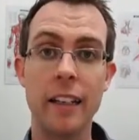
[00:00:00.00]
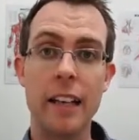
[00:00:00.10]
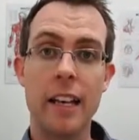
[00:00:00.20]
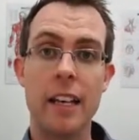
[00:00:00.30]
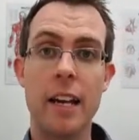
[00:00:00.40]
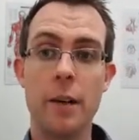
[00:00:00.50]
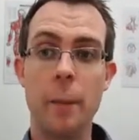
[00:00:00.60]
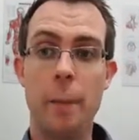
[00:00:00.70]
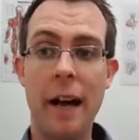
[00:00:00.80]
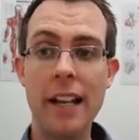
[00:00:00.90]
Now,
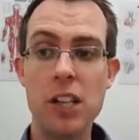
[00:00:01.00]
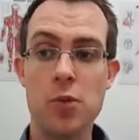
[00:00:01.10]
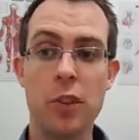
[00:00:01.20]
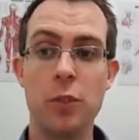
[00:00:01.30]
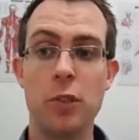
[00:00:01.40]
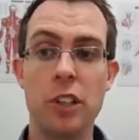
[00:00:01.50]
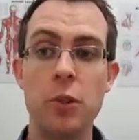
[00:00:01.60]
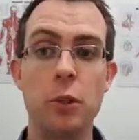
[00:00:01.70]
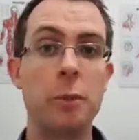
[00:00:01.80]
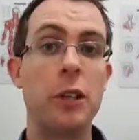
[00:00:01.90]
pain is really, really
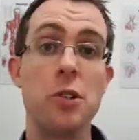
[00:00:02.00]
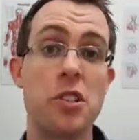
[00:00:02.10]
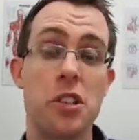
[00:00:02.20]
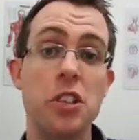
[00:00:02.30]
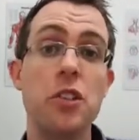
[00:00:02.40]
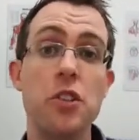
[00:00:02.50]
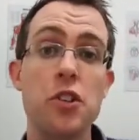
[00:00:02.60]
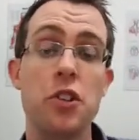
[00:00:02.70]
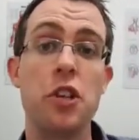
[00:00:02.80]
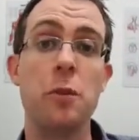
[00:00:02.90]
good because it's a
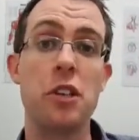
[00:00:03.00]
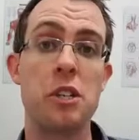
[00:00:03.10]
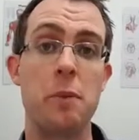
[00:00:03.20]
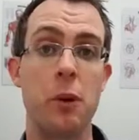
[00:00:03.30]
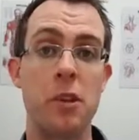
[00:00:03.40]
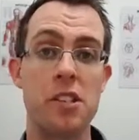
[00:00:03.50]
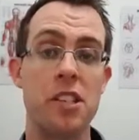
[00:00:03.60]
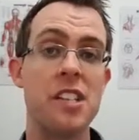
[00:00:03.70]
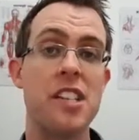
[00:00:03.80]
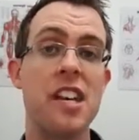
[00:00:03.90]
universal human experience and
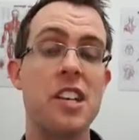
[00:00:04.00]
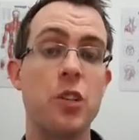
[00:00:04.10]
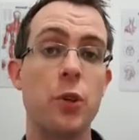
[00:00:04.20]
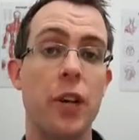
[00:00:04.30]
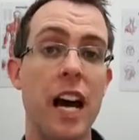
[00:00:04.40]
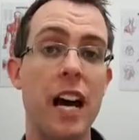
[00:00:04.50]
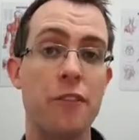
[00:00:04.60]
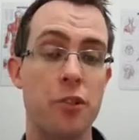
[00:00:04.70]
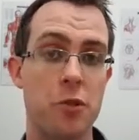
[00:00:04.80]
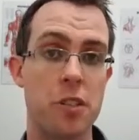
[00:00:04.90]
it's there to look
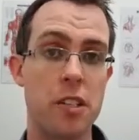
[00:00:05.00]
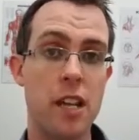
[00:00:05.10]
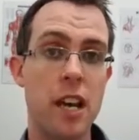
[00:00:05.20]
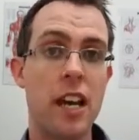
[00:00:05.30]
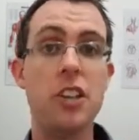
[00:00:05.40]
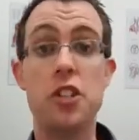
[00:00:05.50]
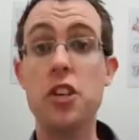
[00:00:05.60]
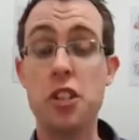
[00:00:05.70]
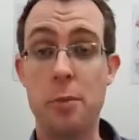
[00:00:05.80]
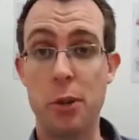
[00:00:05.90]
after us. It's
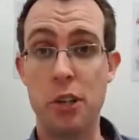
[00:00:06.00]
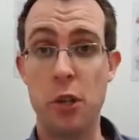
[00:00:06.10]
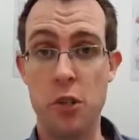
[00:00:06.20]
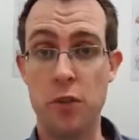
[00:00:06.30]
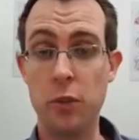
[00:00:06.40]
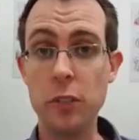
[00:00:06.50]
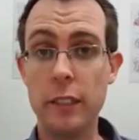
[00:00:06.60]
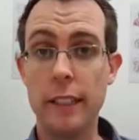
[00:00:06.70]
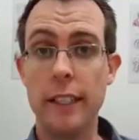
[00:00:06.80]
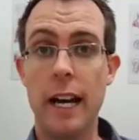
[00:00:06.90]
usually pretty useful
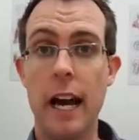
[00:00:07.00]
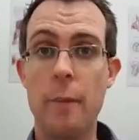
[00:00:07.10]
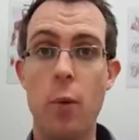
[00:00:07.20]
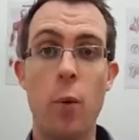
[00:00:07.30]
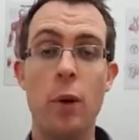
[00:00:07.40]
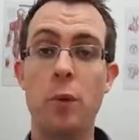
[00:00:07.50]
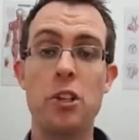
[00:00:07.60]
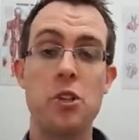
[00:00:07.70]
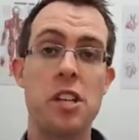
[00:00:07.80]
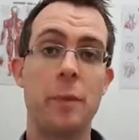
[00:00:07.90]
when we
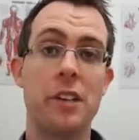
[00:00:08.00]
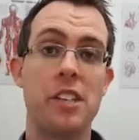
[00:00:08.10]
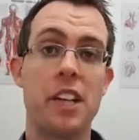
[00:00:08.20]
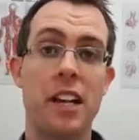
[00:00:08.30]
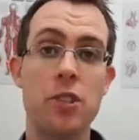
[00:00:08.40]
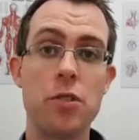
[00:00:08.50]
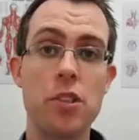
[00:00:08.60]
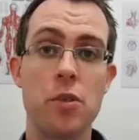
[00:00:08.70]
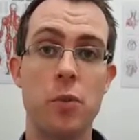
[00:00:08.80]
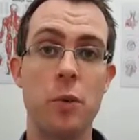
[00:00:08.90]
do something
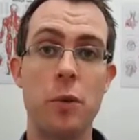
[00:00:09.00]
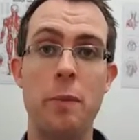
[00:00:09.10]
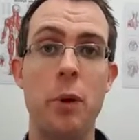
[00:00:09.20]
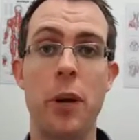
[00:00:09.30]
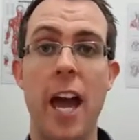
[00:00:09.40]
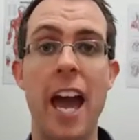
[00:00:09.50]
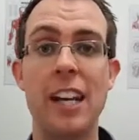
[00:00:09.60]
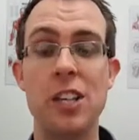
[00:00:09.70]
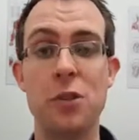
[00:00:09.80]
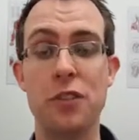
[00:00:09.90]
dangerous, when we put our hand
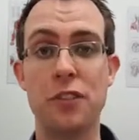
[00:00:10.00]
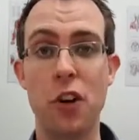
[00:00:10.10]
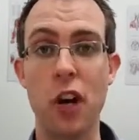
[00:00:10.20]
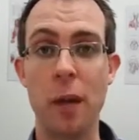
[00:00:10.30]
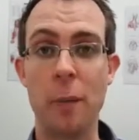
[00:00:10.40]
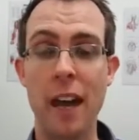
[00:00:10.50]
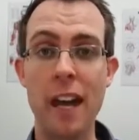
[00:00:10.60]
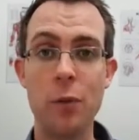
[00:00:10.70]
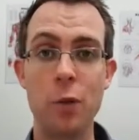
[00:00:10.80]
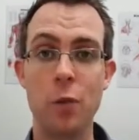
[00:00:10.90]
into a frying
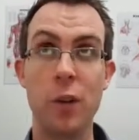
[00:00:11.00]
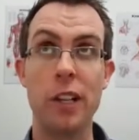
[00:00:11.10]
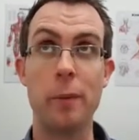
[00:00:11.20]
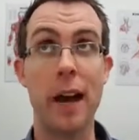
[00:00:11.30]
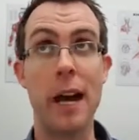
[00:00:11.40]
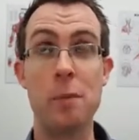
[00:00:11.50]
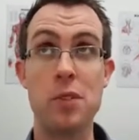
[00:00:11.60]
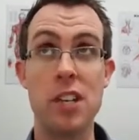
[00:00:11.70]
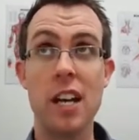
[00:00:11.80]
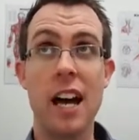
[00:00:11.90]
pan, when we
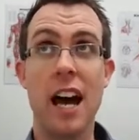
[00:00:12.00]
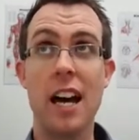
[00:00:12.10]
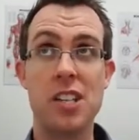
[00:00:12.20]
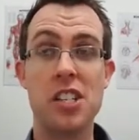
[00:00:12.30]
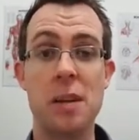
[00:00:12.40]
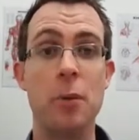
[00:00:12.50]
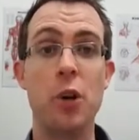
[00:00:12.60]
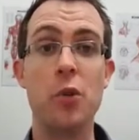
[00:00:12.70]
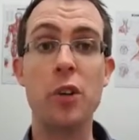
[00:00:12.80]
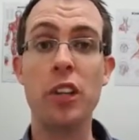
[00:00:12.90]
perhaps step
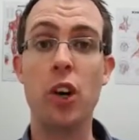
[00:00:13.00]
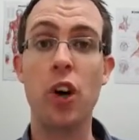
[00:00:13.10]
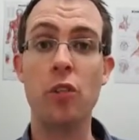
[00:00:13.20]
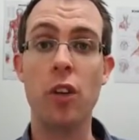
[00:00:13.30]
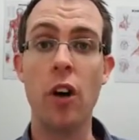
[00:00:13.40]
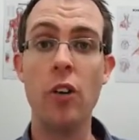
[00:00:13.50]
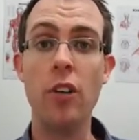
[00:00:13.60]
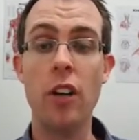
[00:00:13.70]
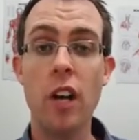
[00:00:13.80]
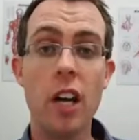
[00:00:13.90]
on a really hot
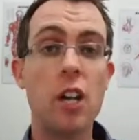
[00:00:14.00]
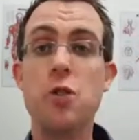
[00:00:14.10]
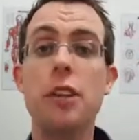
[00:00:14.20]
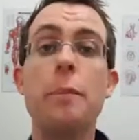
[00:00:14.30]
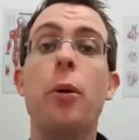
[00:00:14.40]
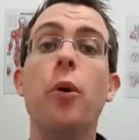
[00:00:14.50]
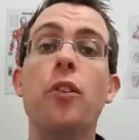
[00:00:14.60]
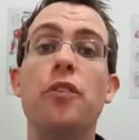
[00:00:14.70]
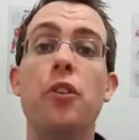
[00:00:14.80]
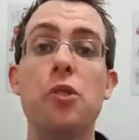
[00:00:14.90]
road. It's really
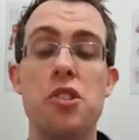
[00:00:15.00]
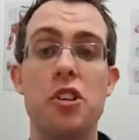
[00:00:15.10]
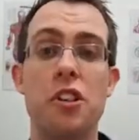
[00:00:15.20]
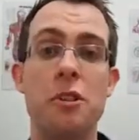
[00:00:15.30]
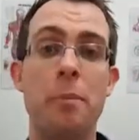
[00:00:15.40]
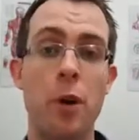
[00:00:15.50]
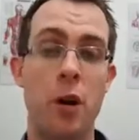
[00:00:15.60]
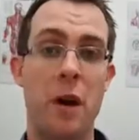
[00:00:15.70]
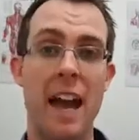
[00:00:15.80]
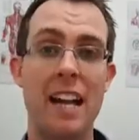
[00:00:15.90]
important for us not to burn
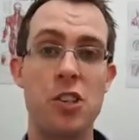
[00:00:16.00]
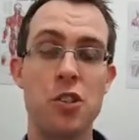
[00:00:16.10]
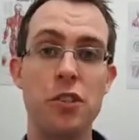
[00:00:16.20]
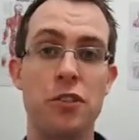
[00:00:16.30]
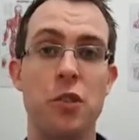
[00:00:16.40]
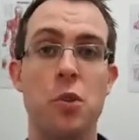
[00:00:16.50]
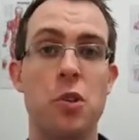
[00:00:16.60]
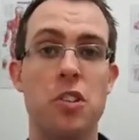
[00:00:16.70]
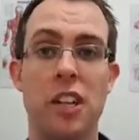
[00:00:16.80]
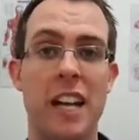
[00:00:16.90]
our hands off or
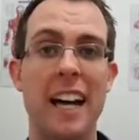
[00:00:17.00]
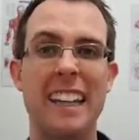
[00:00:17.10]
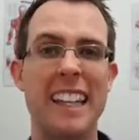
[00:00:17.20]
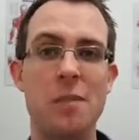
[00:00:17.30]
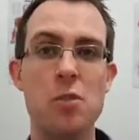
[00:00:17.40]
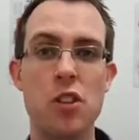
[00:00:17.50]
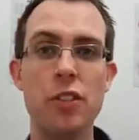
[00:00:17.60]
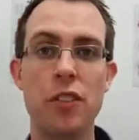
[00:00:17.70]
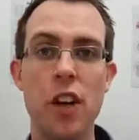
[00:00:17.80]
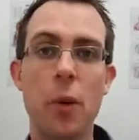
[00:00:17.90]
to cut limbs
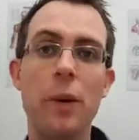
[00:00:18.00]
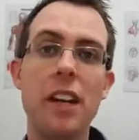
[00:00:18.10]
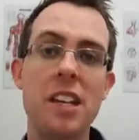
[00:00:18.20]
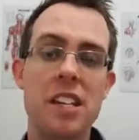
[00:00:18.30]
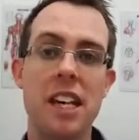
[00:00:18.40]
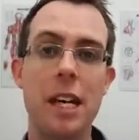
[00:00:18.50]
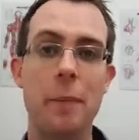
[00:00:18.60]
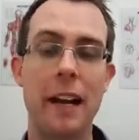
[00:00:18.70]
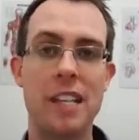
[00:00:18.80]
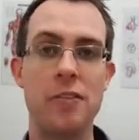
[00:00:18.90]
off. We need to keep
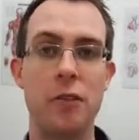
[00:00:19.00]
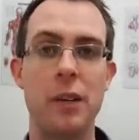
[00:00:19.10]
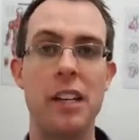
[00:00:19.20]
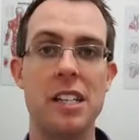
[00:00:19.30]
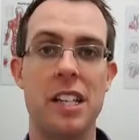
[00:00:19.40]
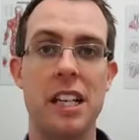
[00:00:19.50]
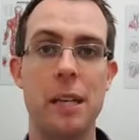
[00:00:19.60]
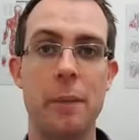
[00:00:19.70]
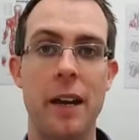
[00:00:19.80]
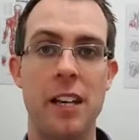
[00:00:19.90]
active and we need to
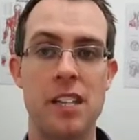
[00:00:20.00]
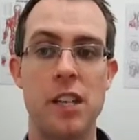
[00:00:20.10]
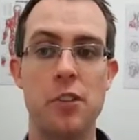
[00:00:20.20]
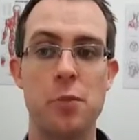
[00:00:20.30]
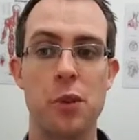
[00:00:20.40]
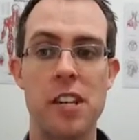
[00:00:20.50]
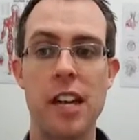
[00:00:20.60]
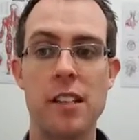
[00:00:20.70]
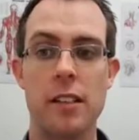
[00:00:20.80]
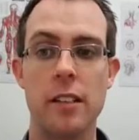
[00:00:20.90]
keep ourselves
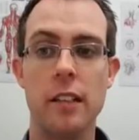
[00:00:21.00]
protected.